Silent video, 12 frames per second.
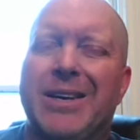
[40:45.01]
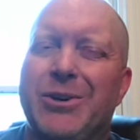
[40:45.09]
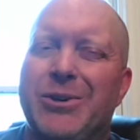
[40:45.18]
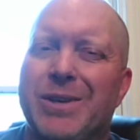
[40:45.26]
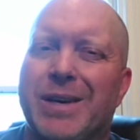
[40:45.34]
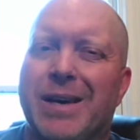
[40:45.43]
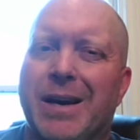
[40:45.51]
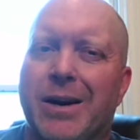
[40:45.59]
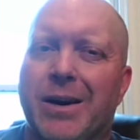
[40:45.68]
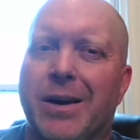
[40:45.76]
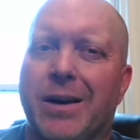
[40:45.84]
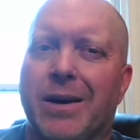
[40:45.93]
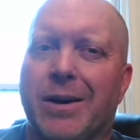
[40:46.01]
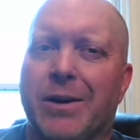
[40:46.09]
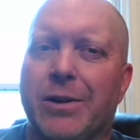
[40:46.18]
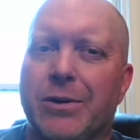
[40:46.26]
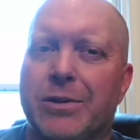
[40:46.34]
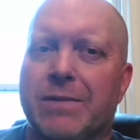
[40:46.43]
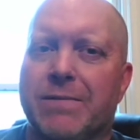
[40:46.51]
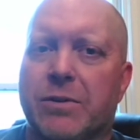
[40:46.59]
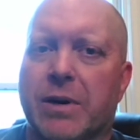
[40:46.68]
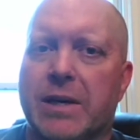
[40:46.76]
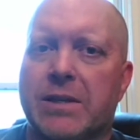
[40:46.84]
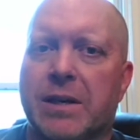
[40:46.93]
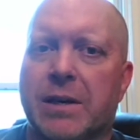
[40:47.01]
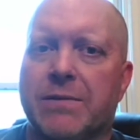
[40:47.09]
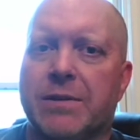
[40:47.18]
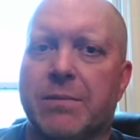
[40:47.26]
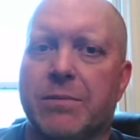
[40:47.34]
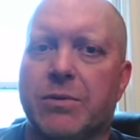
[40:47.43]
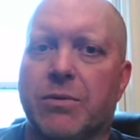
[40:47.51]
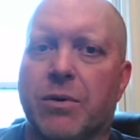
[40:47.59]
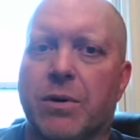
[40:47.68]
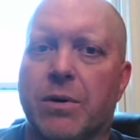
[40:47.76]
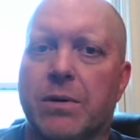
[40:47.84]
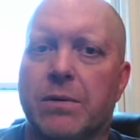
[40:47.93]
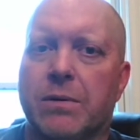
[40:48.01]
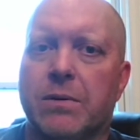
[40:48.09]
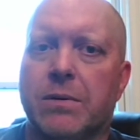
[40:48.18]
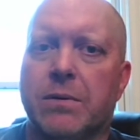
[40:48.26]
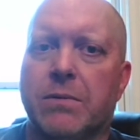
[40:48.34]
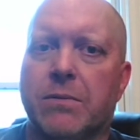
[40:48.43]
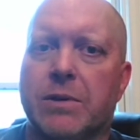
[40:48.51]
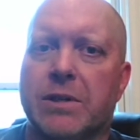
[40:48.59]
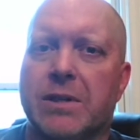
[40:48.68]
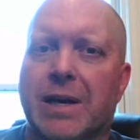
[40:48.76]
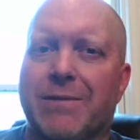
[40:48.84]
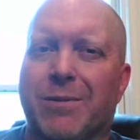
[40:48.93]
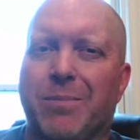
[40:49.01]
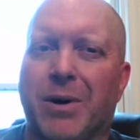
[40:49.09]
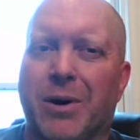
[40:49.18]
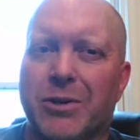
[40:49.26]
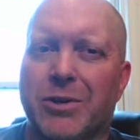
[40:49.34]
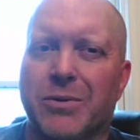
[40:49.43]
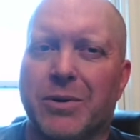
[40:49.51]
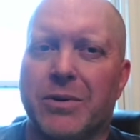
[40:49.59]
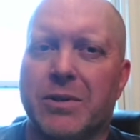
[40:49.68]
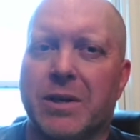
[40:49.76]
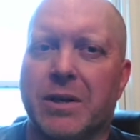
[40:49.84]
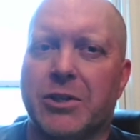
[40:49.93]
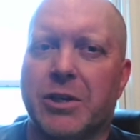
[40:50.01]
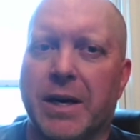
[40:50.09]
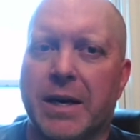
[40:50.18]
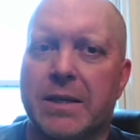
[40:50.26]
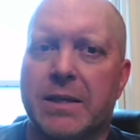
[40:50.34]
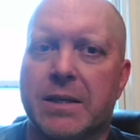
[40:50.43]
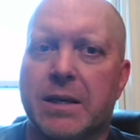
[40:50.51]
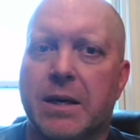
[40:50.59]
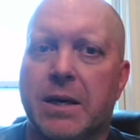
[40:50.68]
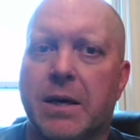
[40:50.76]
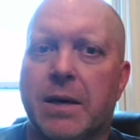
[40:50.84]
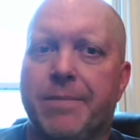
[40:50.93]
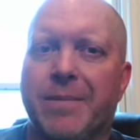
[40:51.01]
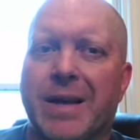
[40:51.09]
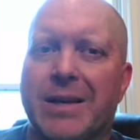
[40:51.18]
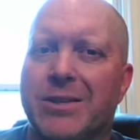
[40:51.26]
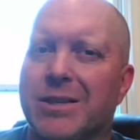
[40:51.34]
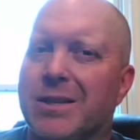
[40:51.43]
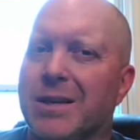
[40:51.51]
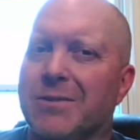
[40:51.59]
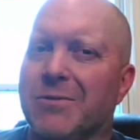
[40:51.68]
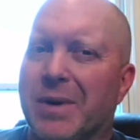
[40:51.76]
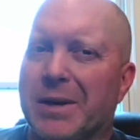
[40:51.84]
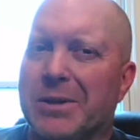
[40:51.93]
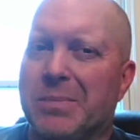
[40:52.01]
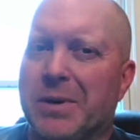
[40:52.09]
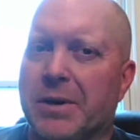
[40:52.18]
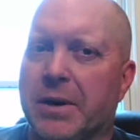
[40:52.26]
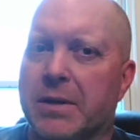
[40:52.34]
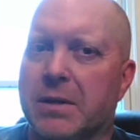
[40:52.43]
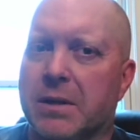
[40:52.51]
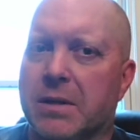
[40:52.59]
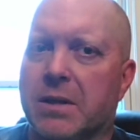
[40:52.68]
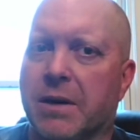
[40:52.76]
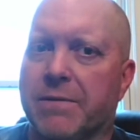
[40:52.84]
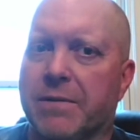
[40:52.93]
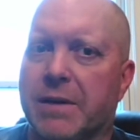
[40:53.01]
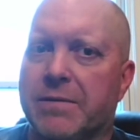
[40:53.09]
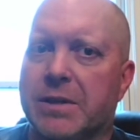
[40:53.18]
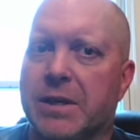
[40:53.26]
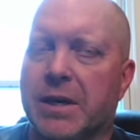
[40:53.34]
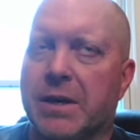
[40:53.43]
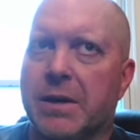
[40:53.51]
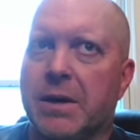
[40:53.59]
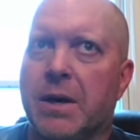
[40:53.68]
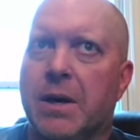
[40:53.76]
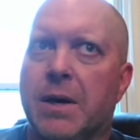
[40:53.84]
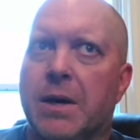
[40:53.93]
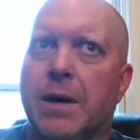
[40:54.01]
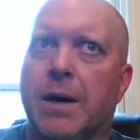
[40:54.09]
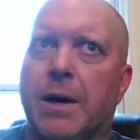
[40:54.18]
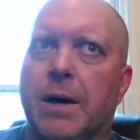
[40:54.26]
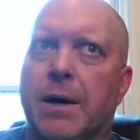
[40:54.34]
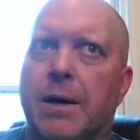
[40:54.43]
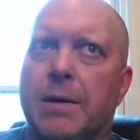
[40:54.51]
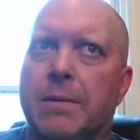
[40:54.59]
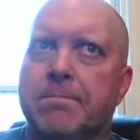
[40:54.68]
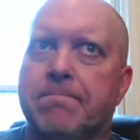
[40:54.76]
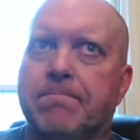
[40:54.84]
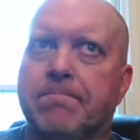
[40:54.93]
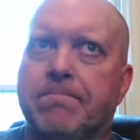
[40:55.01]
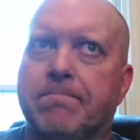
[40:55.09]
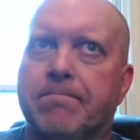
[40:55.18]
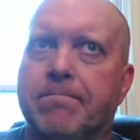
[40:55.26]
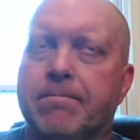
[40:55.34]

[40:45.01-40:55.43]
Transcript: I usually carry an occlusive dressing of some sort, which is like for puncture wounds to the chest. And that's just because of my experience and the stuff that I've seen. Um,